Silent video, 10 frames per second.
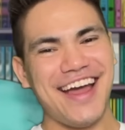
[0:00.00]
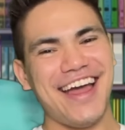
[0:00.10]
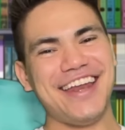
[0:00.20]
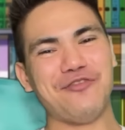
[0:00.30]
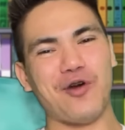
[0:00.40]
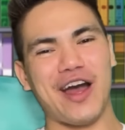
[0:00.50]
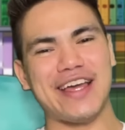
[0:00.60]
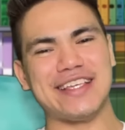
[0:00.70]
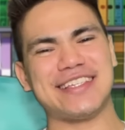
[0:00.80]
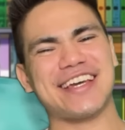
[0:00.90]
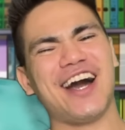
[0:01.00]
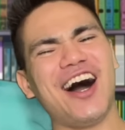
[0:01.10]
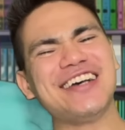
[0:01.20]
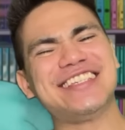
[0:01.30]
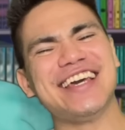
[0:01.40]
Anyways,
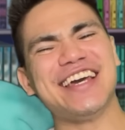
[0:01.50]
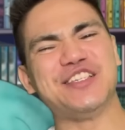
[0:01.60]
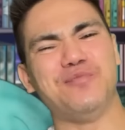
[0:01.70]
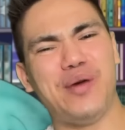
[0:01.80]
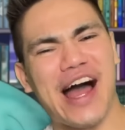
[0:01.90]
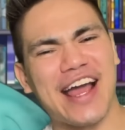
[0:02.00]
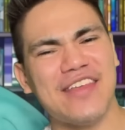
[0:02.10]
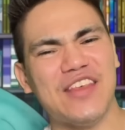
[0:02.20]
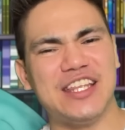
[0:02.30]
Kazuya is back in the